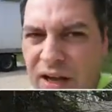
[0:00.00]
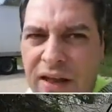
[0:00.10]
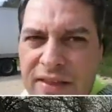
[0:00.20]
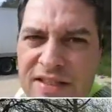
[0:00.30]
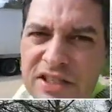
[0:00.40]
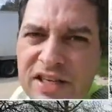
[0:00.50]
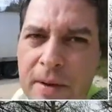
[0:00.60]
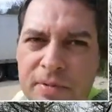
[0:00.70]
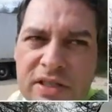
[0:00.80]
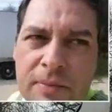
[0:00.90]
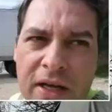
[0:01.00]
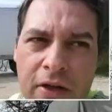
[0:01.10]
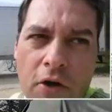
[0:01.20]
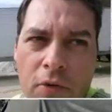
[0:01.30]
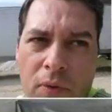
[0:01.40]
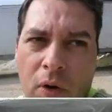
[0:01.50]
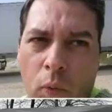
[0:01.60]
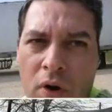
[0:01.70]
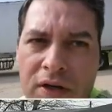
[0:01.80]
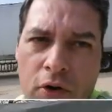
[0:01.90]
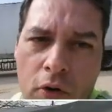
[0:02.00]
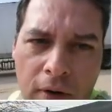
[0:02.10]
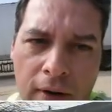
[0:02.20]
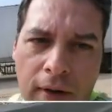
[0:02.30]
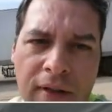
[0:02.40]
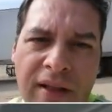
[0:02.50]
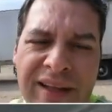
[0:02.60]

Uh, this just happens to be a load where one coil